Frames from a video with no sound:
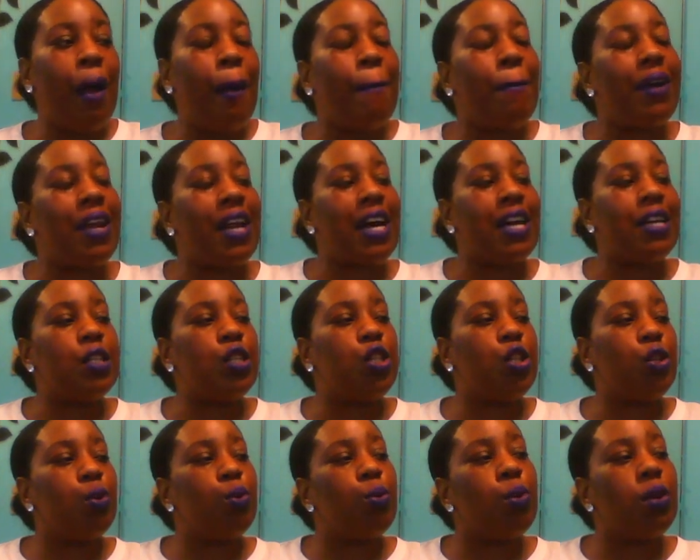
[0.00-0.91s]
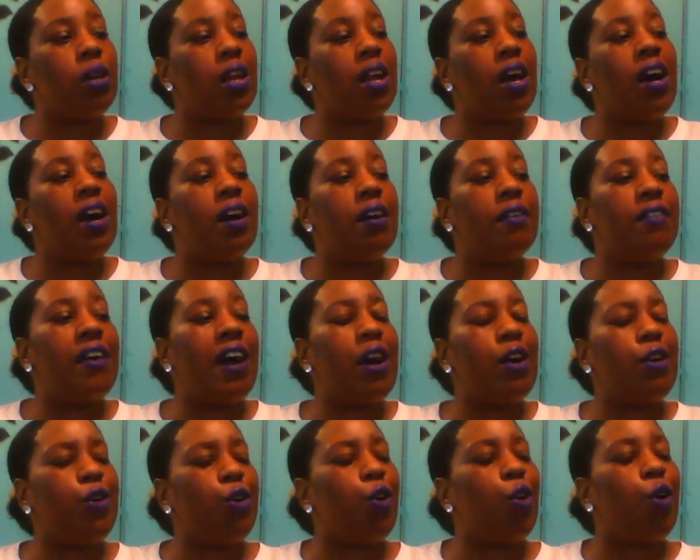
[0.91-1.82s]
but I do love how
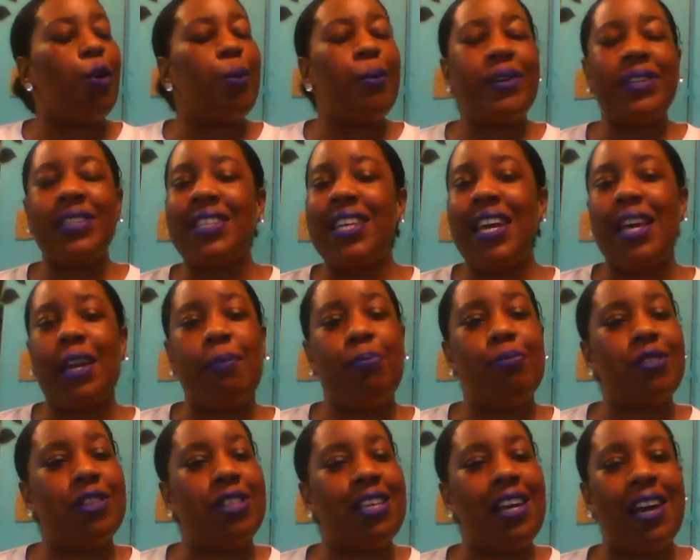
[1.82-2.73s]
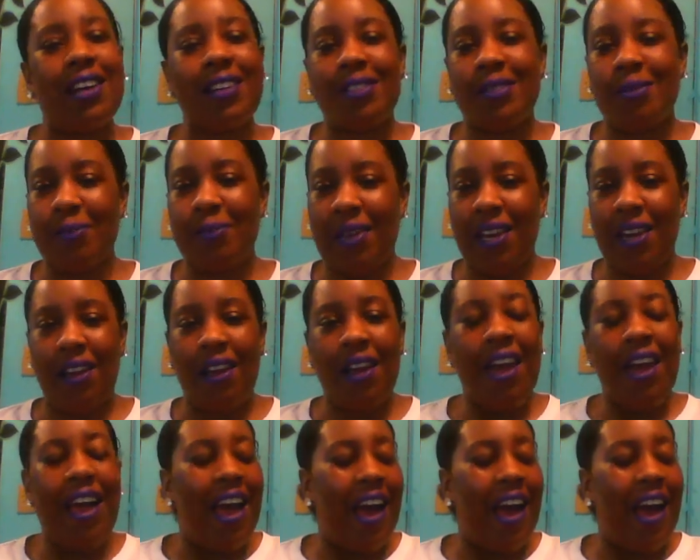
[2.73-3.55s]
you're always there to protect me